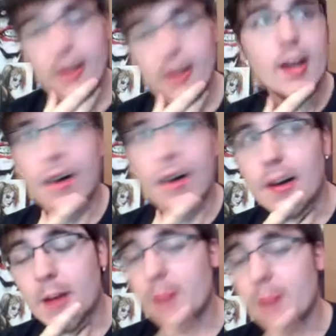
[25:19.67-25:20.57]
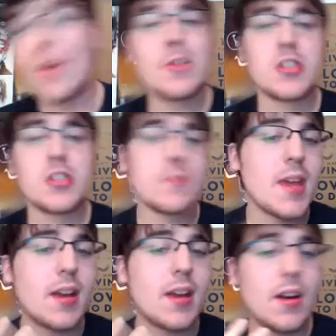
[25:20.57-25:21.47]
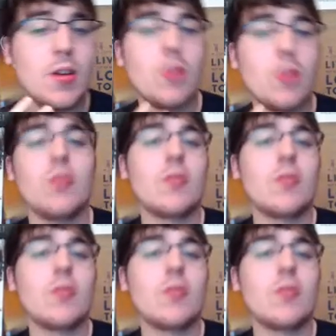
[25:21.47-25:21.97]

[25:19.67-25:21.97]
and I probably should make a whole